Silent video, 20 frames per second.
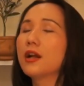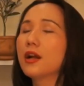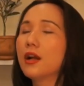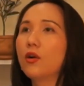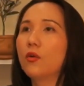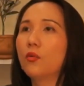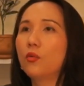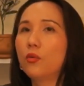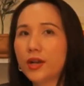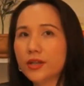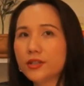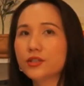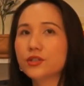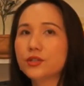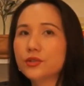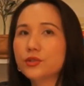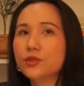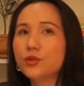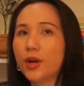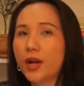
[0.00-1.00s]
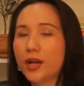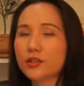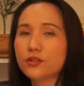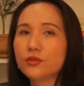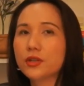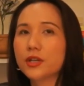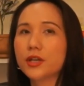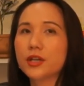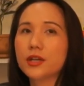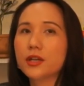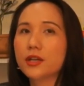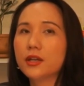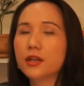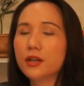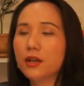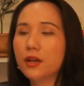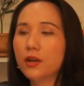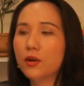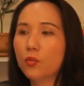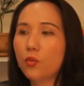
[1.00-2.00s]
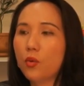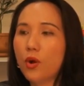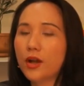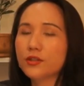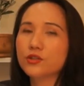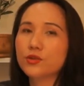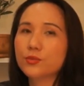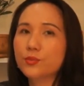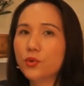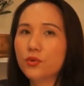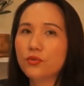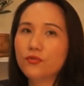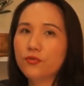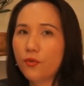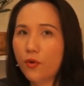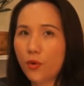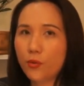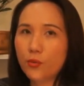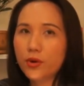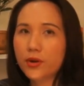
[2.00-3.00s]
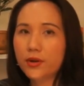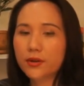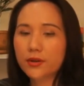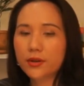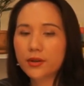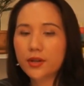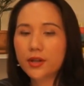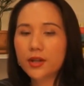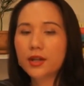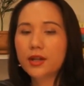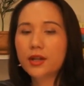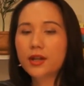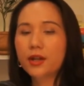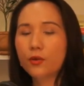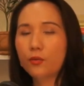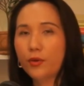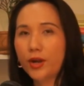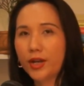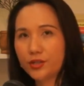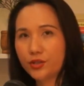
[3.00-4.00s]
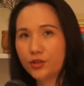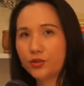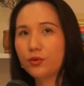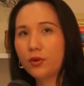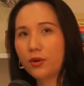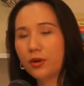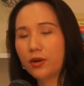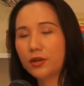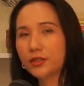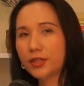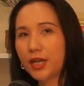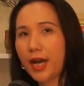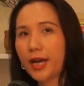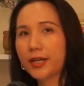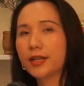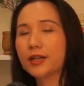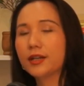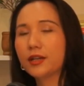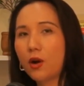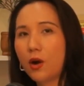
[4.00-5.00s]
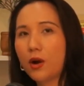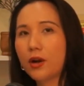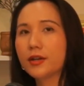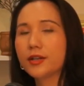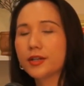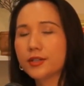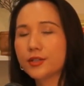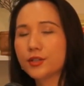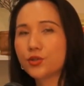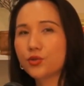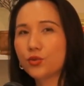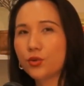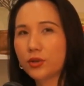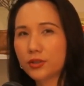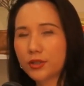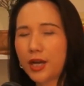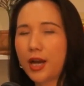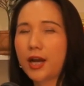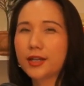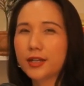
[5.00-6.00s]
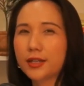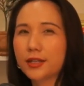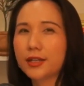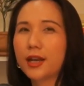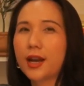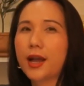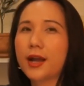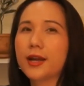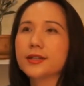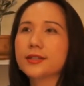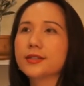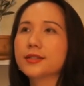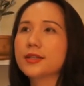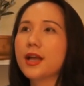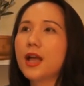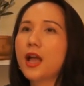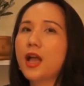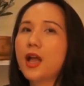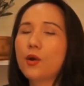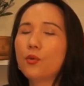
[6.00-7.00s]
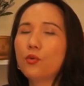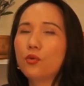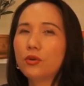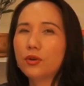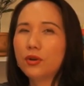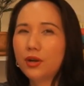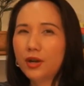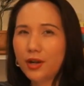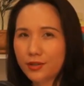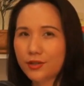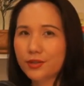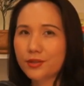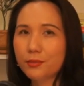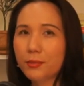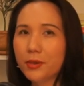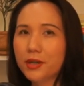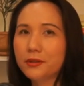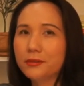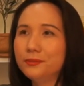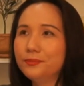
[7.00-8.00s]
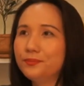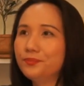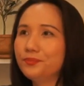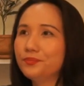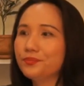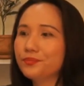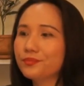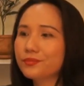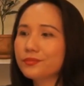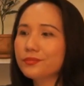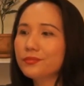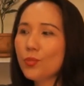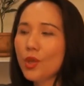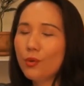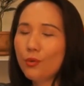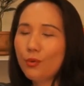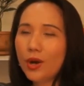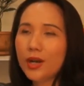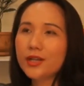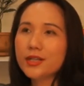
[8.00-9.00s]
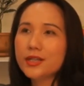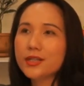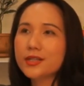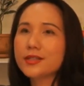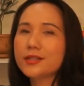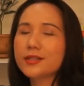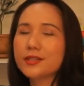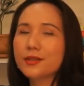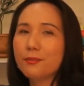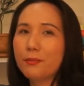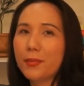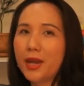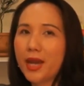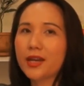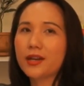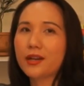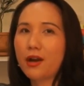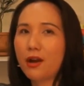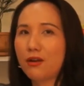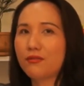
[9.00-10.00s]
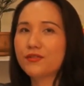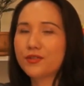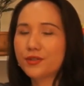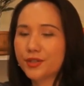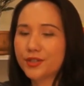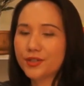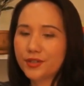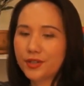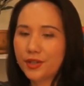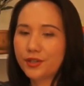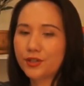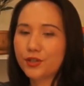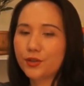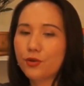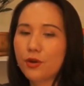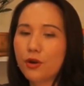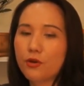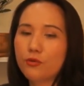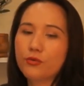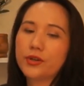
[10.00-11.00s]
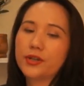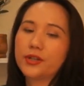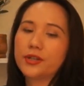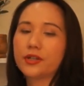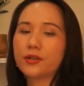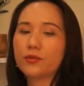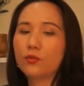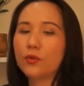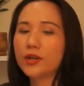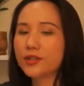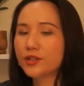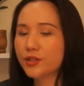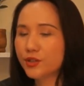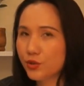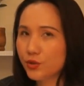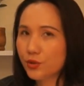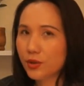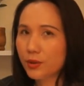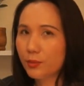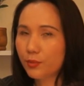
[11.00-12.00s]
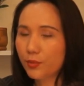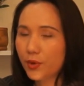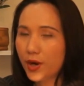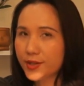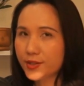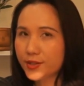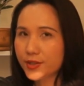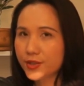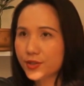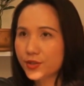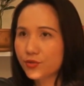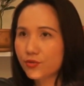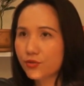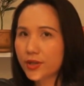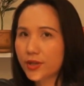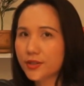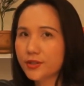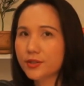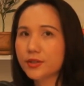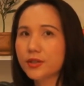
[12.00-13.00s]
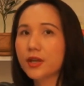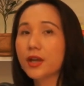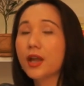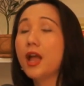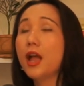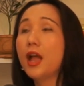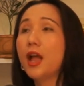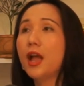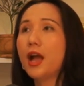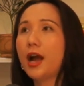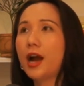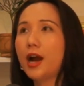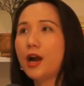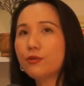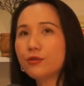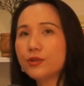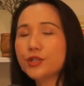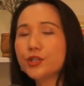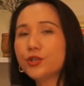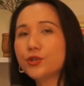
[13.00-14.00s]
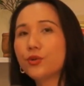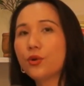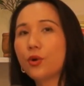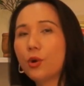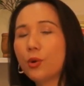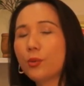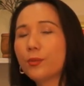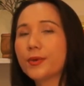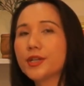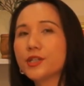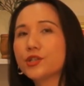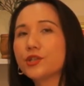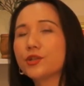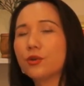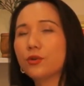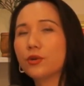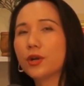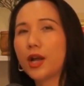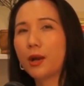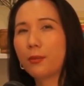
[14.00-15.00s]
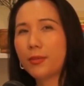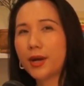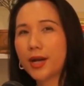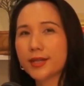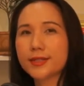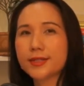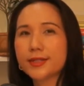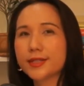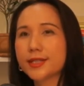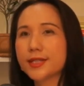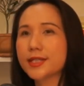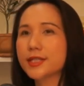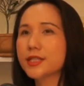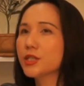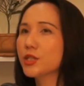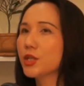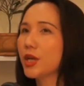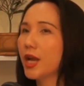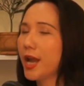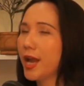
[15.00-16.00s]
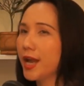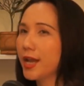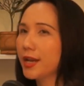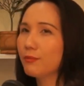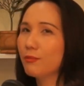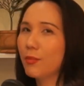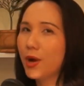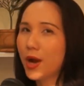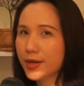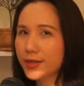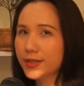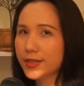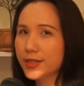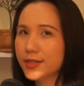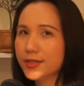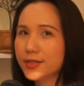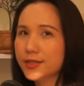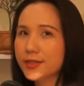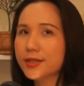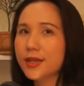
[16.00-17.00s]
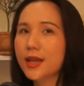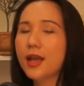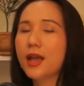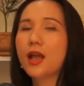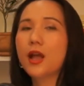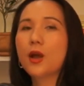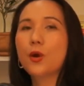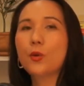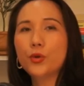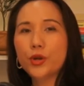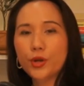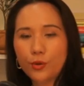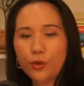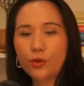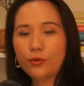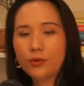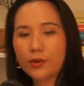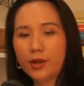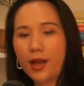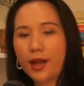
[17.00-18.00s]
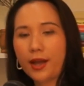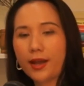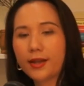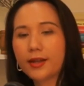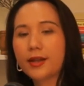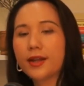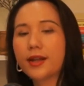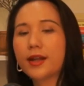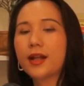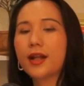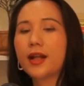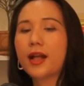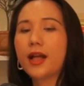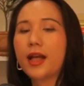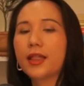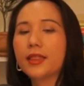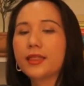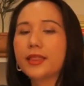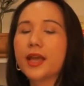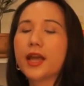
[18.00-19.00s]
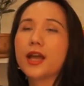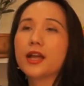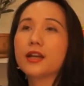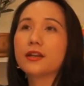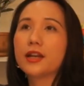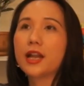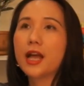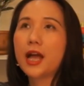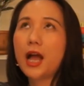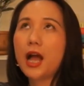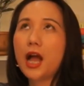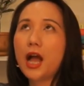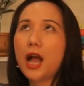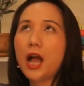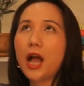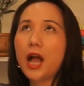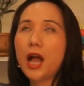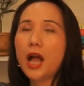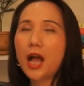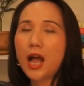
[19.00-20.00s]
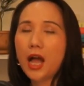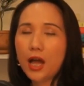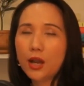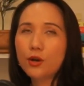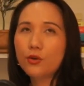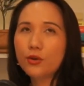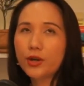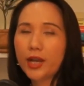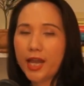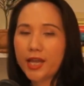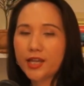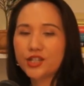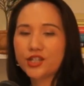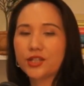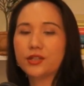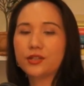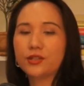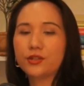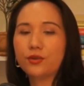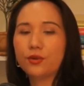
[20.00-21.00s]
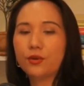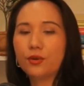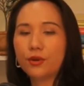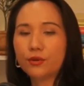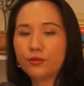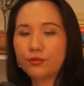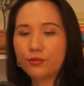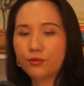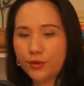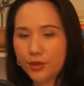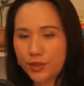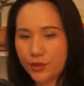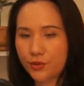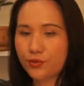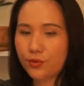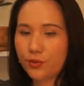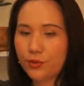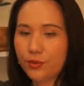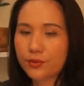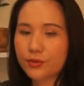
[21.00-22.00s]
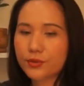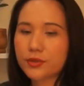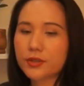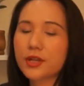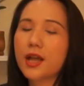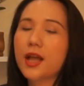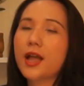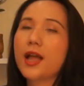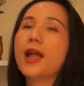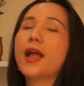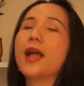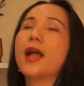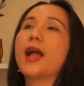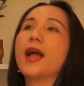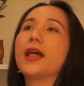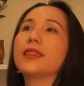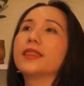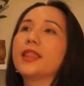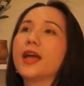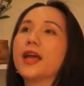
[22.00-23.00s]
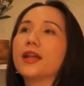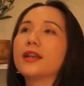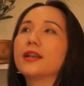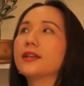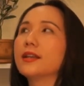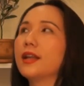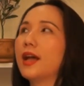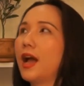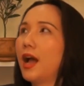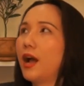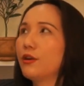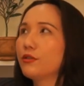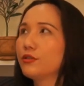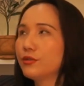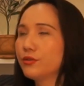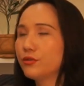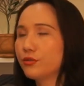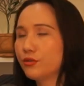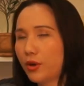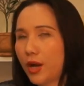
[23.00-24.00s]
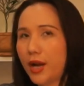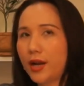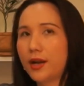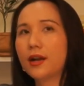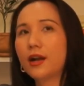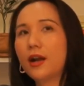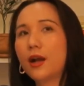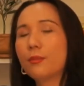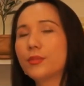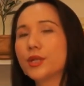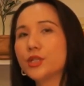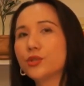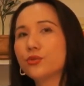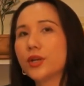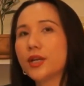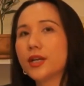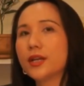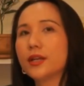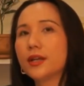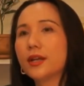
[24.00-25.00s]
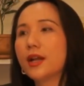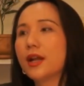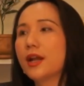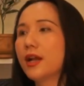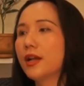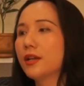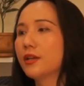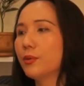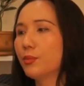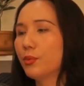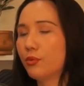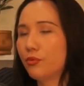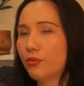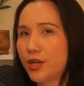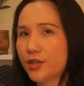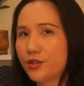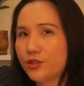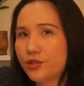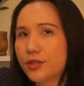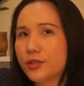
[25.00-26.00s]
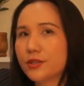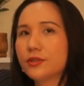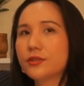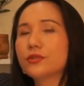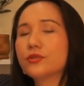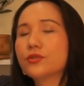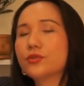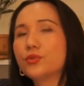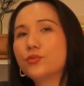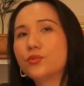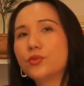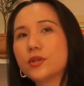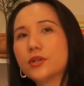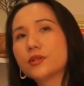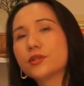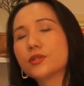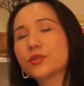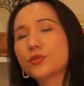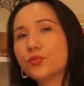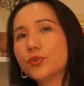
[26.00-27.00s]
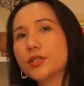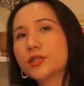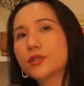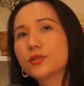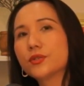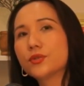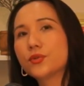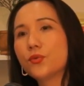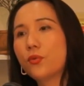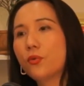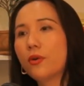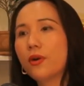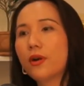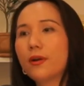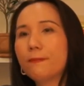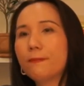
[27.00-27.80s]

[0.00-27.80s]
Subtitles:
what you actually want to move forward. Where's your target audience, your target clients, customer? What is the main offerings that you go with it? What is your pricing strategy? How is your operational capacities and marketings will look like? And then allocation your resource, and then how to track between the progression towards with your